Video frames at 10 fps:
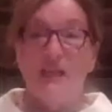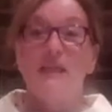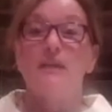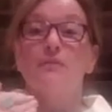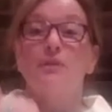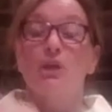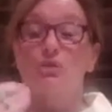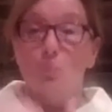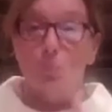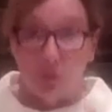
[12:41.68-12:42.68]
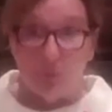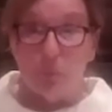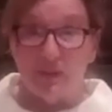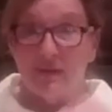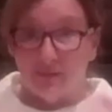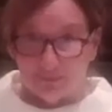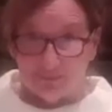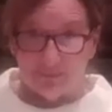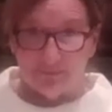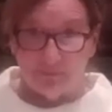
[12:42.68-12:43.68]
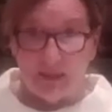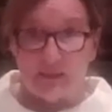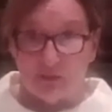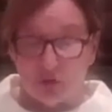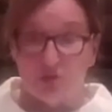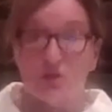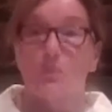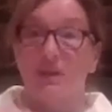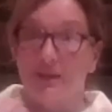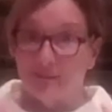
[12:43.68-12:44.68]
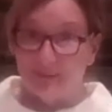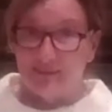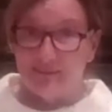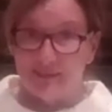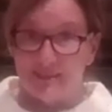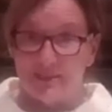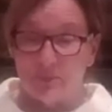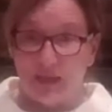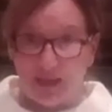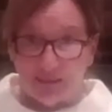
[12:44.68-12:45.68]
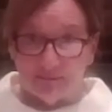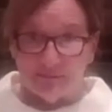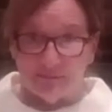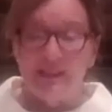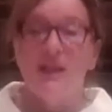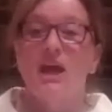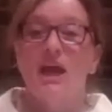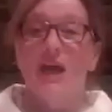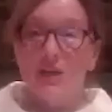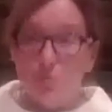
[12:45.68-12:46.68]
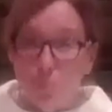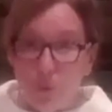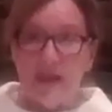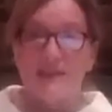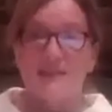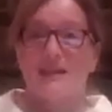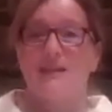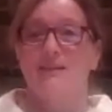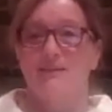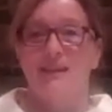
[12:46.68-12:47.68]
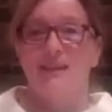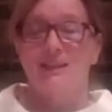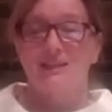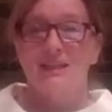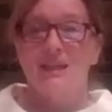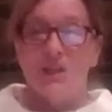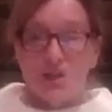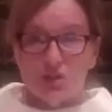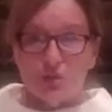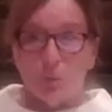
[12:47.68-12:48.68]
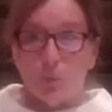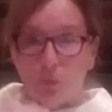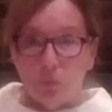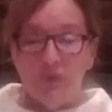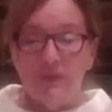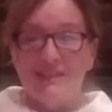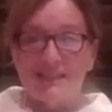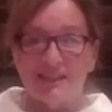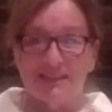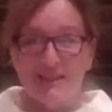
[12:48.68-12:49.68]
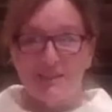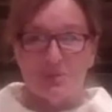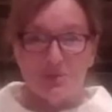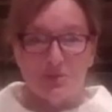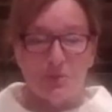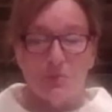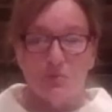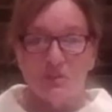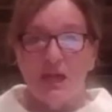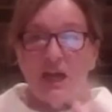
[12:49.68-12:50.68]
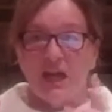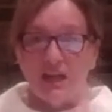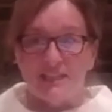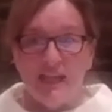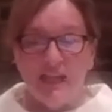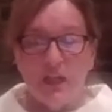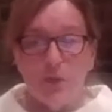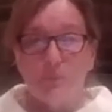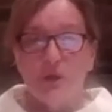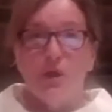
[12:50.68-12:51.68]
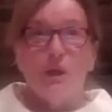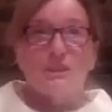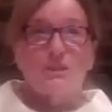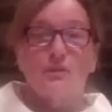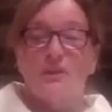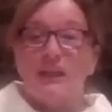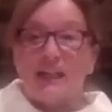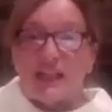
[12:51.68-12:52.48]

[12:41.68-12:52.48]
even as with our pathology, with our illness that we have, as well as other things. So all these little tips and tools are to help sort of